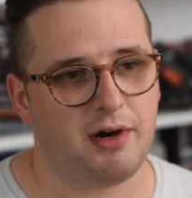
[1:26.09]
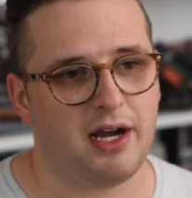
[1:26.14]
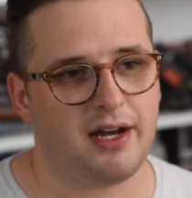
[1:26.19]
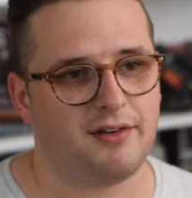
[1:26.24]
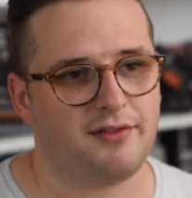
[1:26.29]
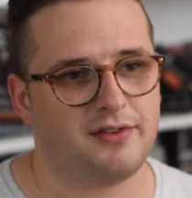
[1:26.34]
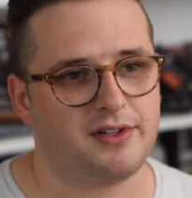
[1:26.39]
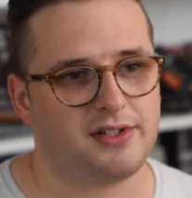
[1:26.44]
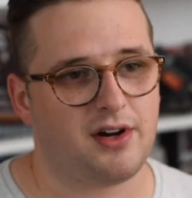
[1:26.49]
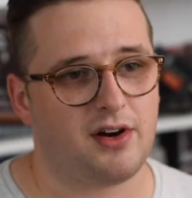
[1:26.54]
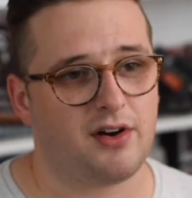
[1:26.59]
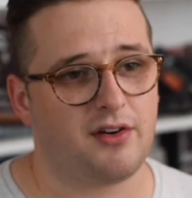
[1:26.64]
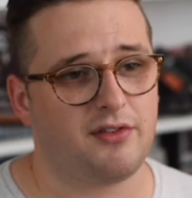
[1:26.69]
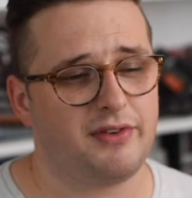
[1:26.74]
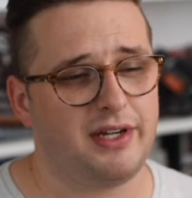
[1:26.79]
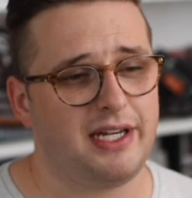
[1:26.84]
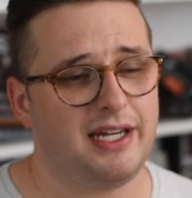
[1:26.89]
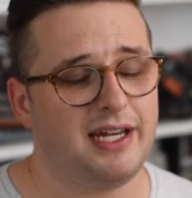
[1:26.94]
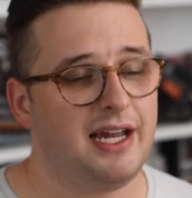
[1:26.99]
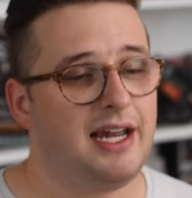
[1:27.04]
of wedding
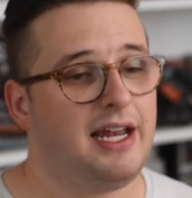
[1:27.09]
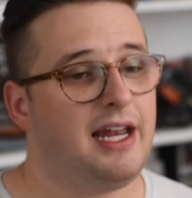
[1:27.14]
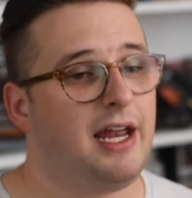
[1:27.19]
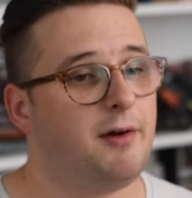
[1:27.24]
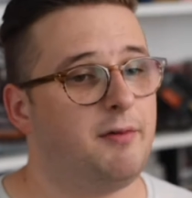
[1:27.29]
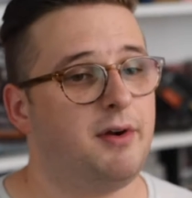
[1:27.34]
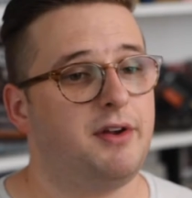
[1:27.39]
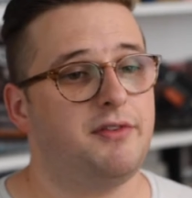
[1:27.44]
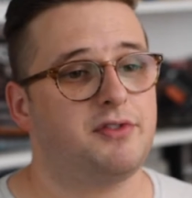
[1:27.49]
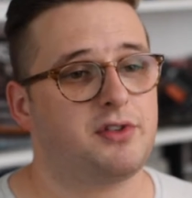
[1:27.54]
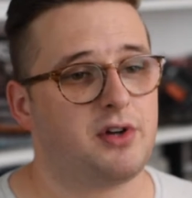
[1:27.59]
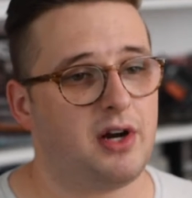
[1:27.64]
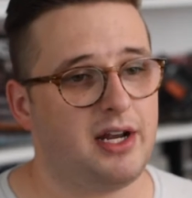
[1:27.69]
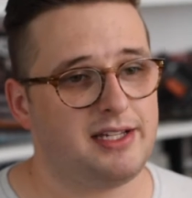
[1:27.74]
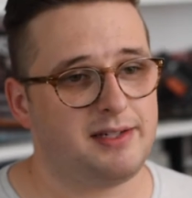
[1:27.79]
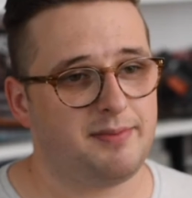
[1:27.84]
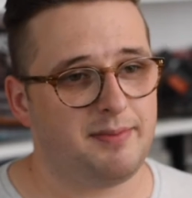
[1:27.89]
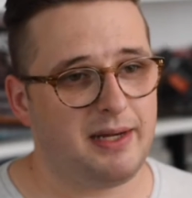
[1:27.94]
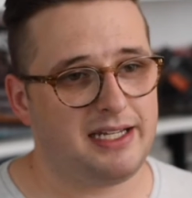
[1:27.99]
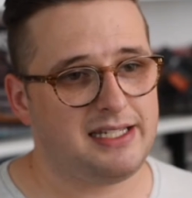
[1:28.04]
photography, and we've
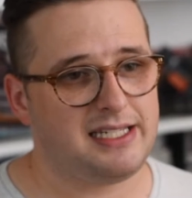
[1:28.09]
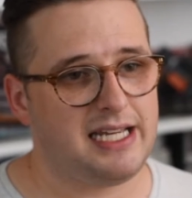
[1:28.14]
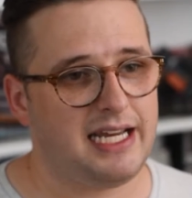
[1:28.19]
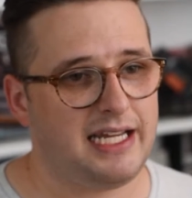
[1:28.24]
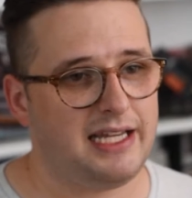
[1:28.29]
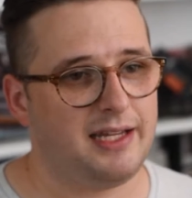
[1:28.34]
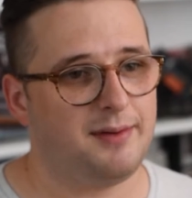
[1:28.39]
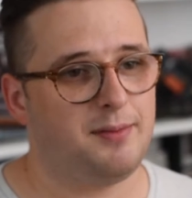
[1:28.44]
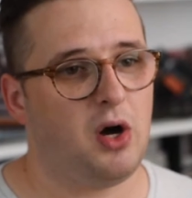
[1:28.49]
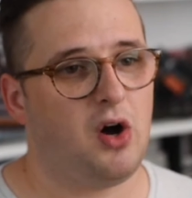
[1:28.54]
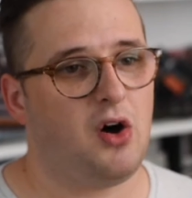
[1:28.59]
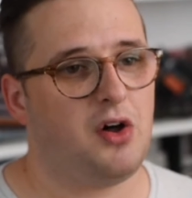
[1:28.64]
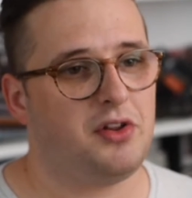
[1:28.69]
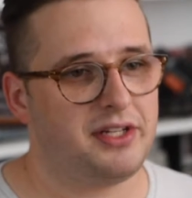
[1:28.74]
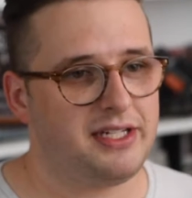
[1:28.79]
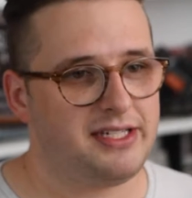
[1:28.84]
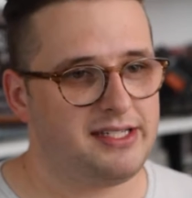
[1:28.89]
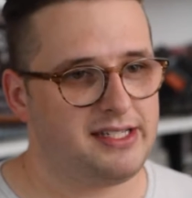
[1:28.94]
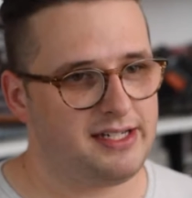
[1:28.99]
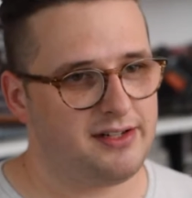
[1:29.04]
tried to maintain them
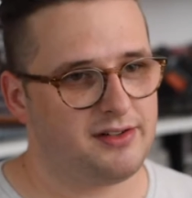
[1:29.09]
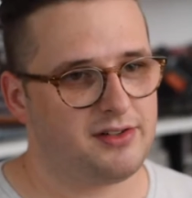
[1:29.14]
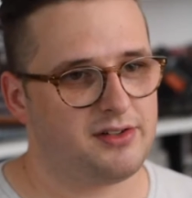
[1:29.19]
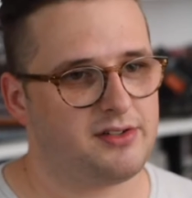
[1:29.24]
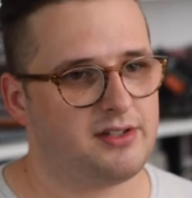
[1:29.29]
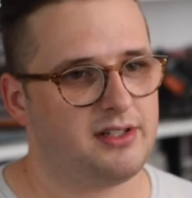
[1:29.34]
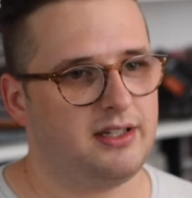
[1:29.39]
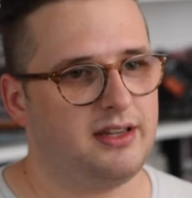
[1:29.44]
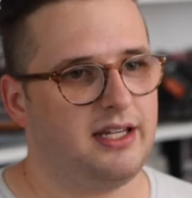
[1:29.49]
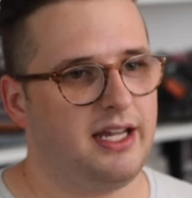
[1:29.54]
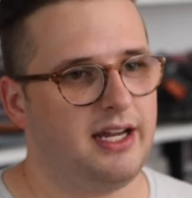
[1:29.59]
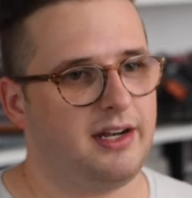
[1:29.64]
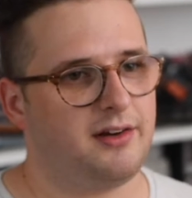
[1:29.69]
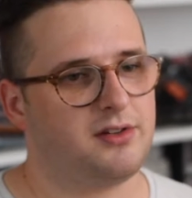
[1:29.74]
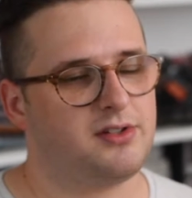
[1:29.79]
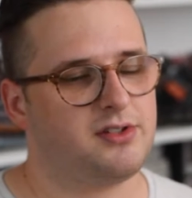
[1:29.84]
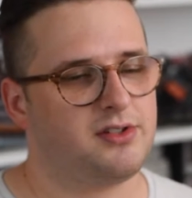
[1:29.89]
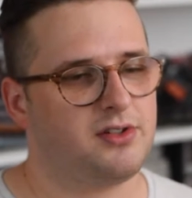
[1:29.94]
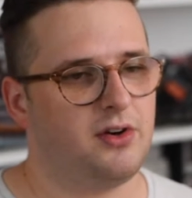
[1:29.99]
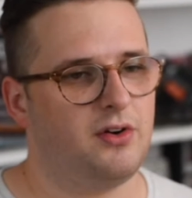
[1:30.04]
all these years
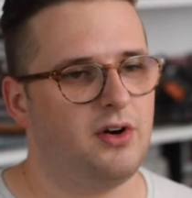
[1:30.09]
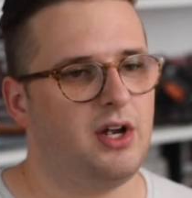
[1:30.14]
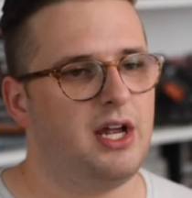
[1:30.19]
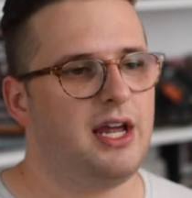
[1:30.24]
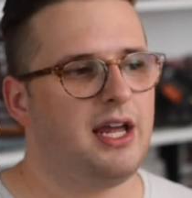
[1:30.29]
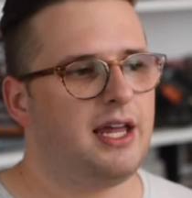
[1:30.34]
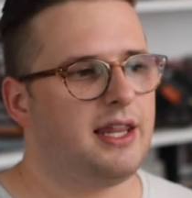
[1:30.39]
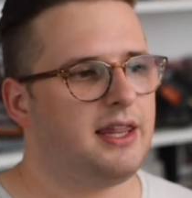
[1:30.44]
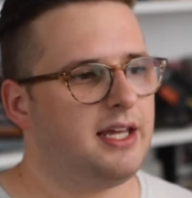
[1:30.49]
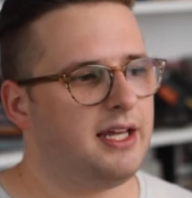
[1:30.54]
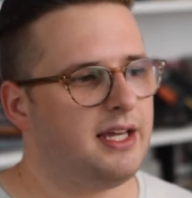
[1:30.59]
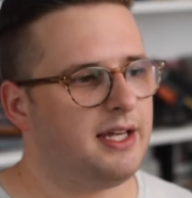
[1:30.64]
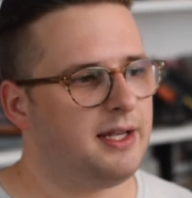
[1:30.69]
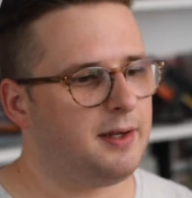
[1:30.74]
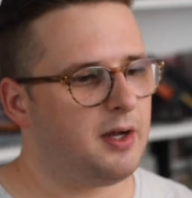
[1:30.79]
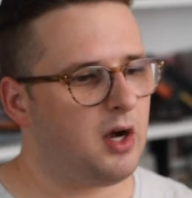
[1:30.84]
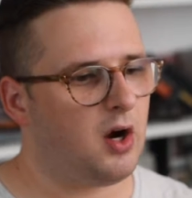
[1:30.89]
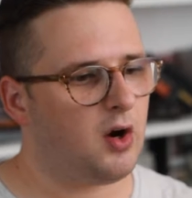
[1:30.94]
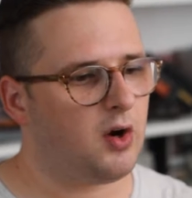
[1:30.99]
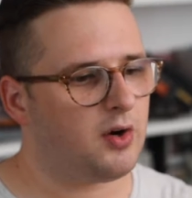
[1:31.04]
later. So
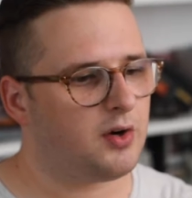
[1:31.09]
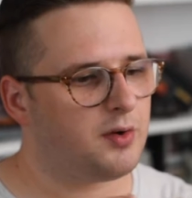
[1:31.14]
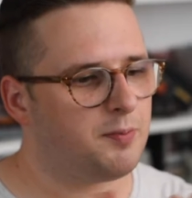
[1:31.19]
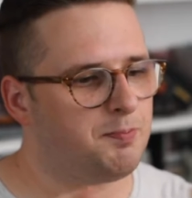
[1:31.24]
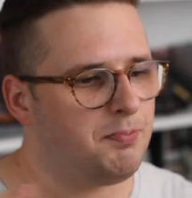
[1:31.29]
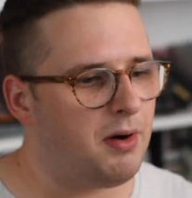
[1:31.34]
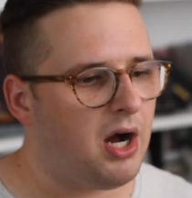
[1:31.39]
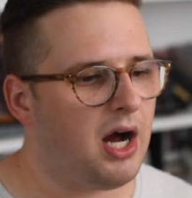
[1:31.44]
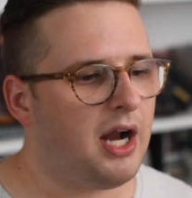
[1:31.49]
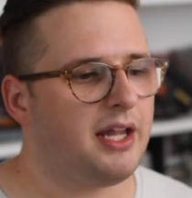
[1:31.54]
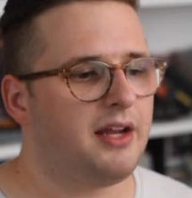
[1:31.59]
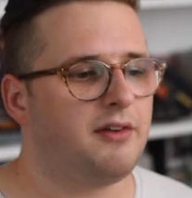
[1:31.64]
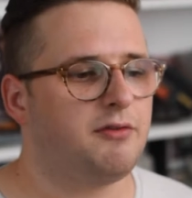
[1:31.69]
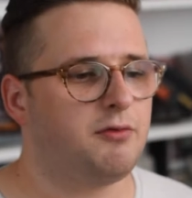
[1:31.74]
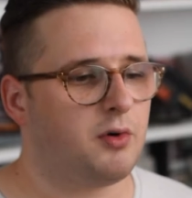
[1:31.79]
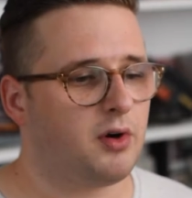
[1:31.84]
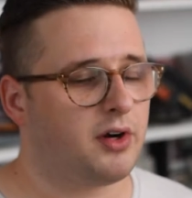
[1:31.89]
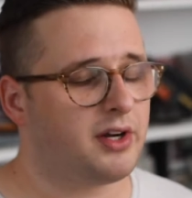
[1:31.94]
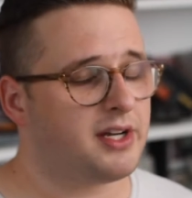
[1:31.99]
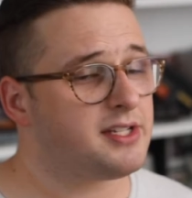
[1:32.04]
our body
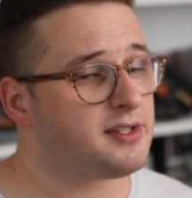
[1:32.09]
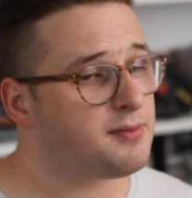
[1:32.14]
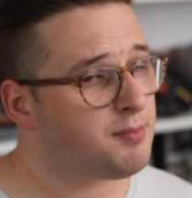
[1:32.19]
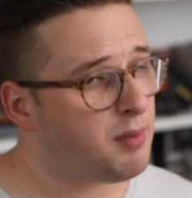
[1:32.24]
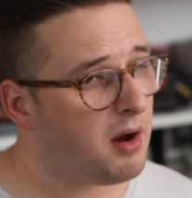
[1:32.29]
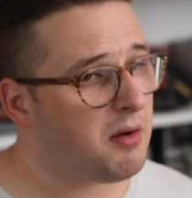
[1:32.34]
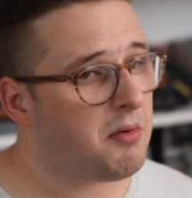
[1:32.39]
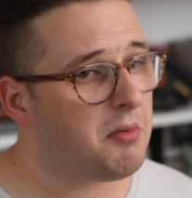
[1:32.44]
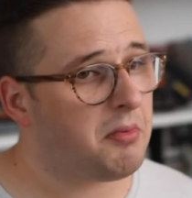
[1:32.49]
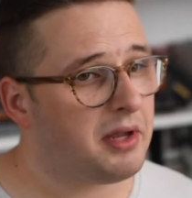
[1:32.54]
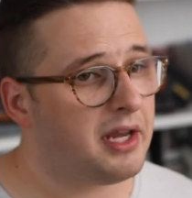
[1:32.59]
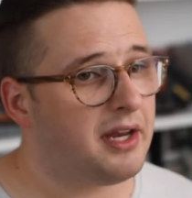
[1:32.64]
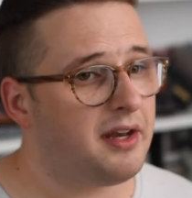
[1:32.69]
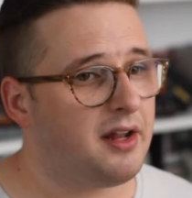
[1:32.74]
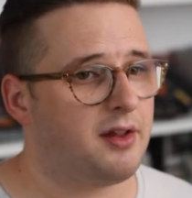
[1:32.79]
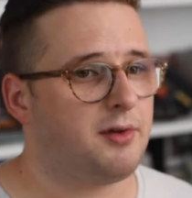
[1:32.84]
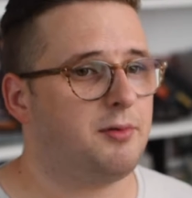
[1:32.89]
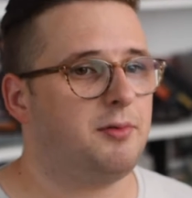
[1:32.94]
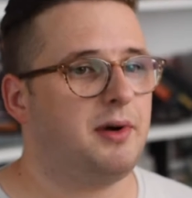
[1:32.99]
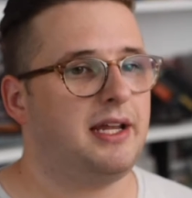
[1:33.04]
of work is probably
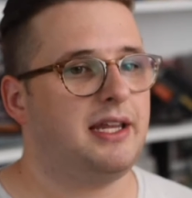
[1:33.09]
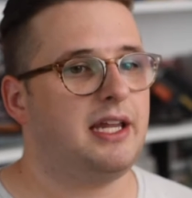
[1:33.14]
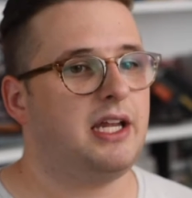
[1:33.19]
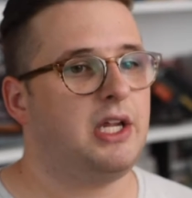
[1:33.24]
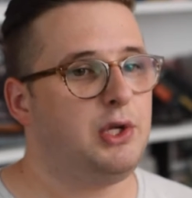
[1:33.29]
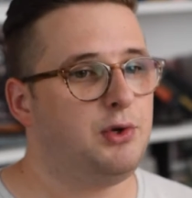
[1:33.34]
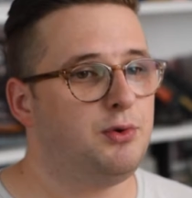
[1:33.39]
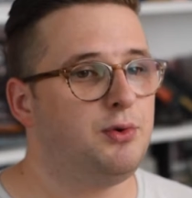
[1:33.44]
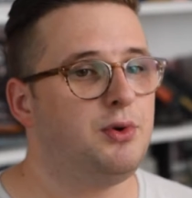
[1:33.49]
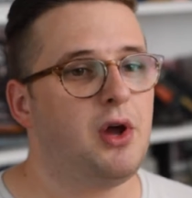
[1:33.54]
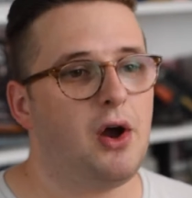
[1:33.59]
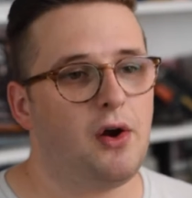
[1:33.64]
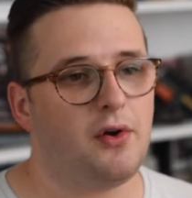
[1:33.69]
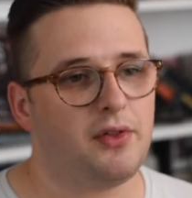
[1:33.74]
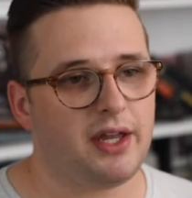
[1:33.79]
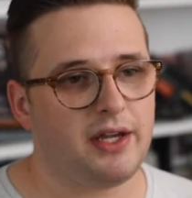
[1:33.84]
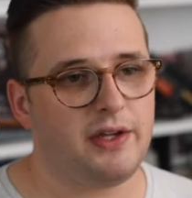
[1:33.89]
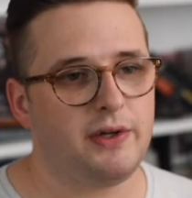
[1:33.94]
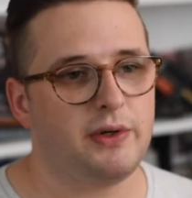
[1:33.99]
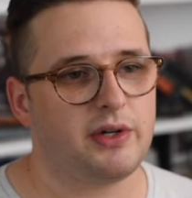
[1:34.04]
another way that you
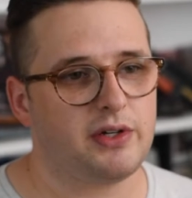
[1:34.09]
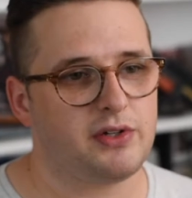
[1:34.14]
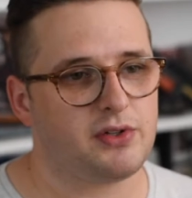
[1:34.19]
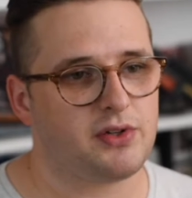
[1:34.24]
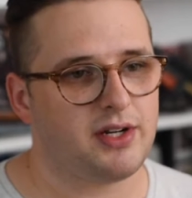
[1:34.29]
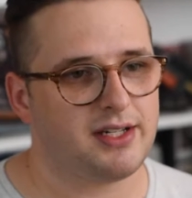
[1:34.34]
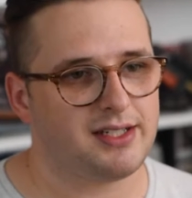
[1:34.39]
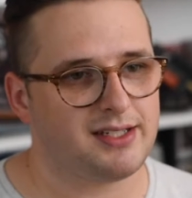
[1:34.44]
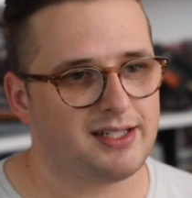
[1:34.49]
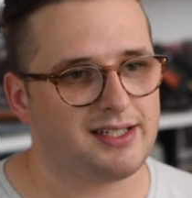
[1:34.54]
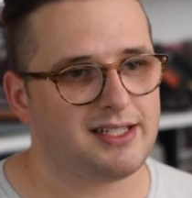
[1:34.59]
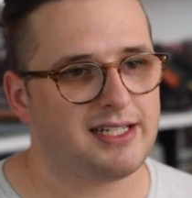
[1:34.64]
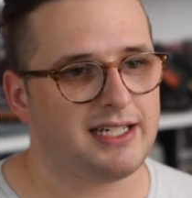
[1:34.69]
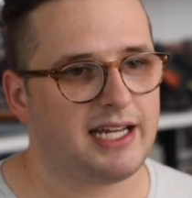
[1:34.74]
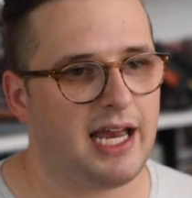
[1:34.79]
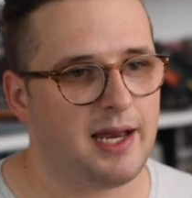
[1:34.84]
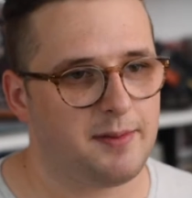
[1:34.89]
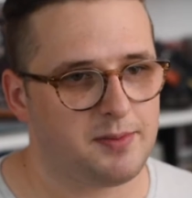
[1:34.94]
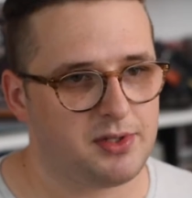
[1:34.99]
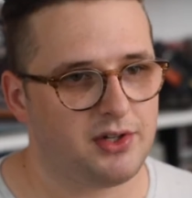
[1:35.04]
know that you can trust us
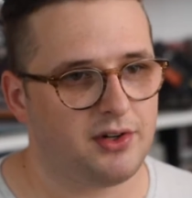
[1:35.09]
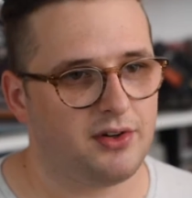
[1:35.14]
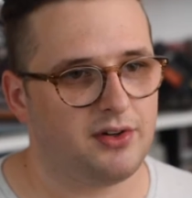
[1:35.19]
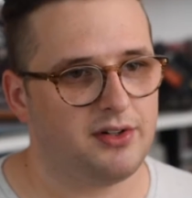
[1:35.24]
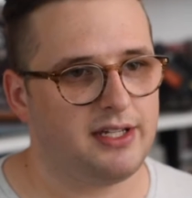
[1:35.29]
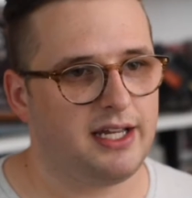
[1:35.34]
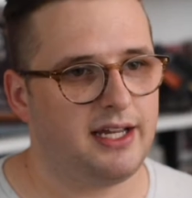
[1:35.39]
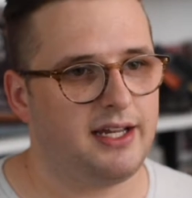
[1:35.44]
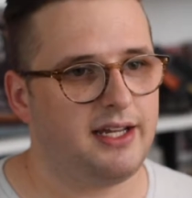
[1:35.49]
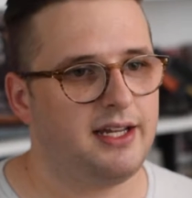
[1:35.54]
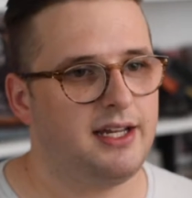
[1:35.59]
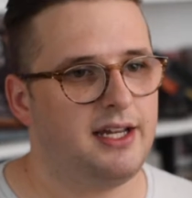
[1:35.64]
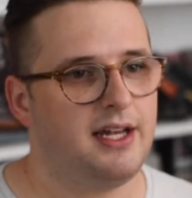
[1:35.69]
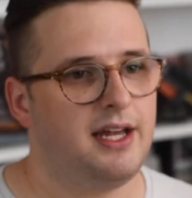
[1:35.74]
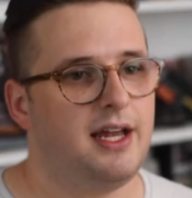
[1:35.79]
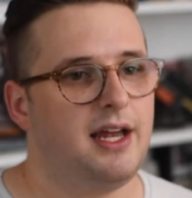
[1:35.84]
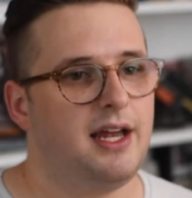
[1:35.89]
to capture your day.